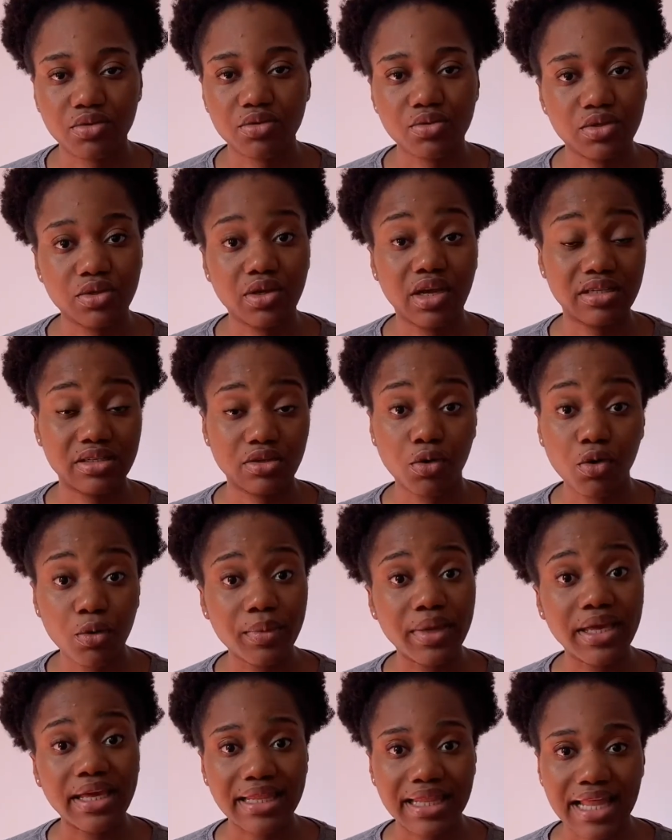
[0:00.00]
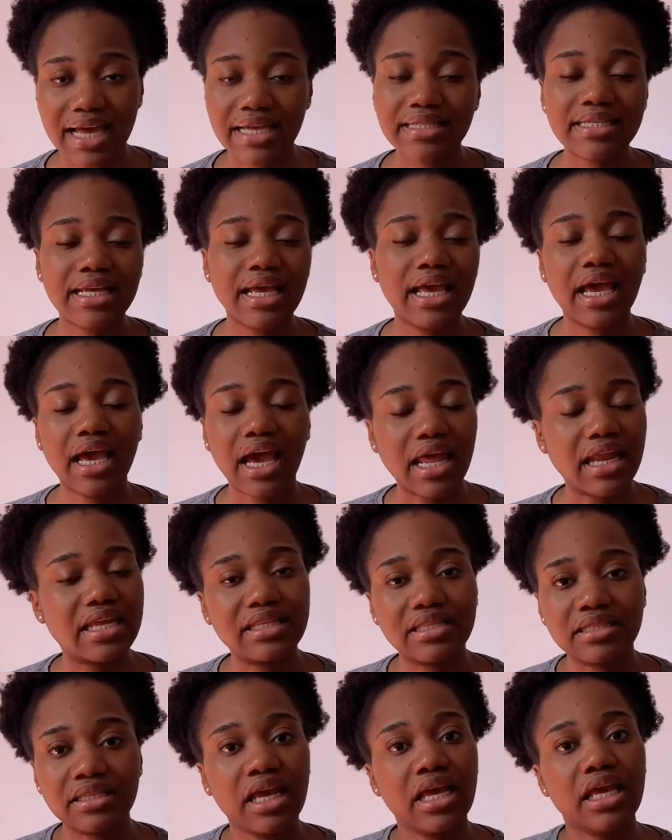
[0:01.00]
you can cope in class, and
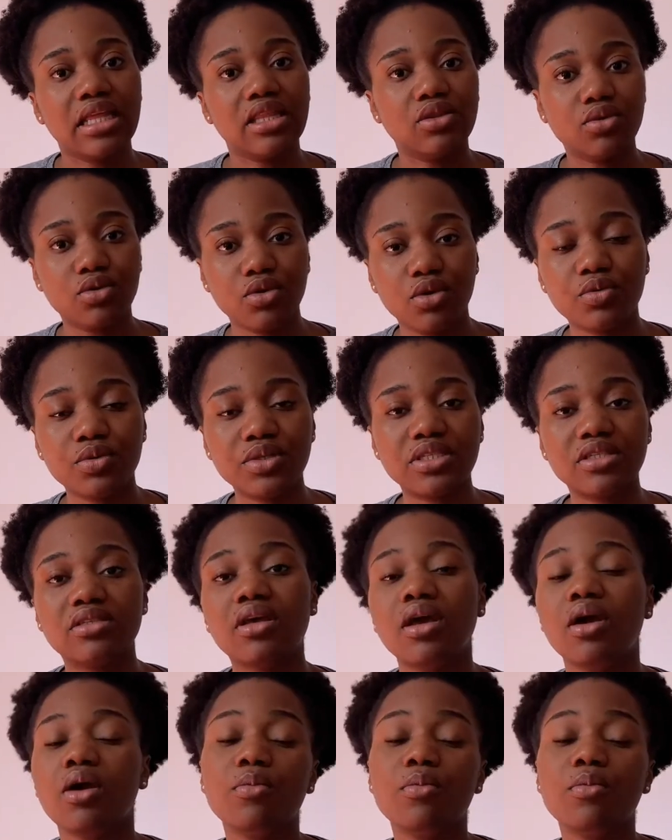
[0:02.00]
then they'll go with it.